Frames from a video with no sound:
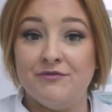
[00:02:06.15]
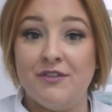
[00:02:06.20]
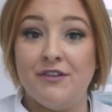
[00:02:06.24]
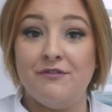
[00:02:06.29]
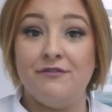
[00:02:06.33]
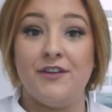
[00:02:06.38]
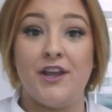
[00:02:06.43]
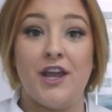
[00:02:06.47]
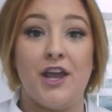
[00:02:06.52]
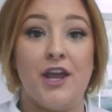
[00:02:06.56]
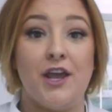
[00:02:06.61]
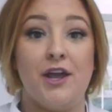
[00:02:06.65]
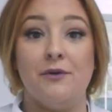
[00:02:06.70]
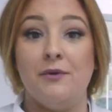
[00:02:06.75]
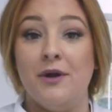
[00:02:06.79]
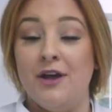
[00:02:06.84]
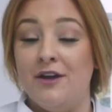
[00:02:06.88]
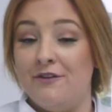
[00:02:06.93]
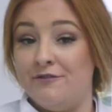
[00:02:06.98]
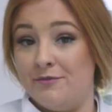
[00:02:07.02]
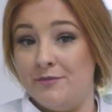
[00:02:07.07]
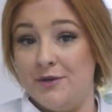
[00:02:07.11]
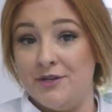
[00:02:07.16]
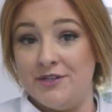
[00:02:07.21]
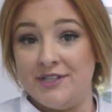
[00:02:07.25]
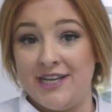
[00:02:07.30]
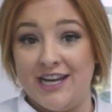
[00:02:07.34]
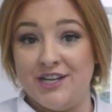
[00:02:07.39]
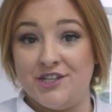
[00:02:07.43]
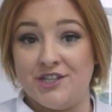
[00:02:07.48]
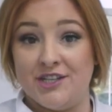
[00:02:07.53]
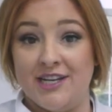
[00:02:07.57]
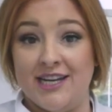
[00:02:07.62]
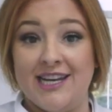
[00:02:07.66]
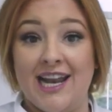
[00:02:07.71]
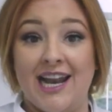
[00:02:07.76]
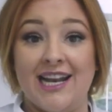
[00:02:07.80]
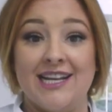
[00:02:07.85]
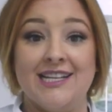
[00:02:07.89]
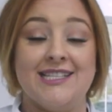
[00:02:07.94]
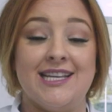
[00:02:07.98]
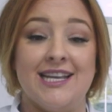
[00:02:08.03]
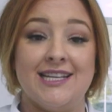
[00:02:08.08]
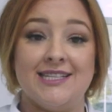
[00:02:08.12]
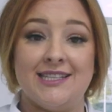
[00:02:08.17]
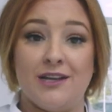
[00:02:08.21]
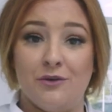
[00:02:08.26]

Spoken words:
review, for mutation analysis.